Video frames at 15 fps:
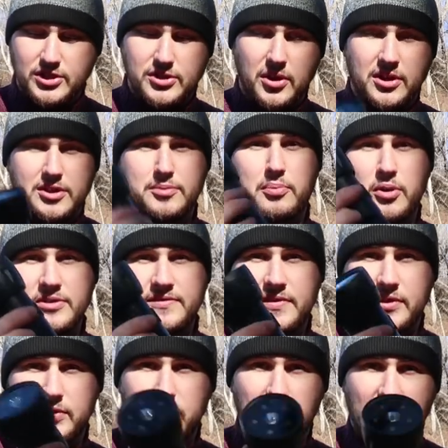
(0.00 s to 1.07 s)
So it's
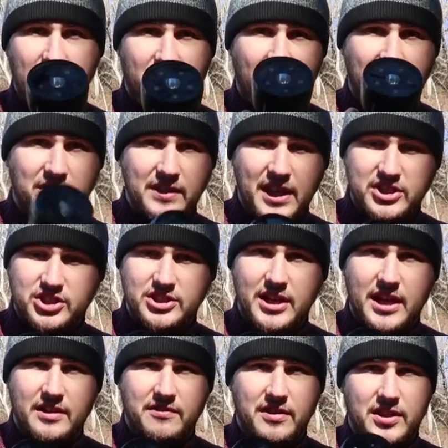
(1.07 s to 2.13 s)
perfect to have a
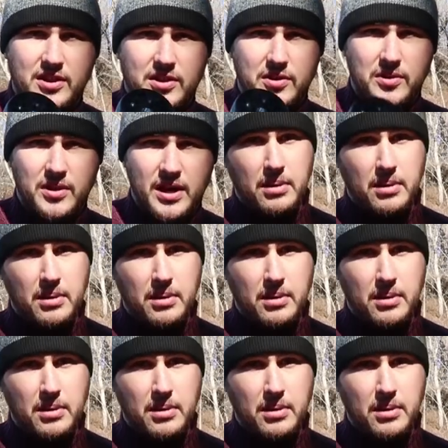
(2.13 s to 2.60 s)
flashlight with you.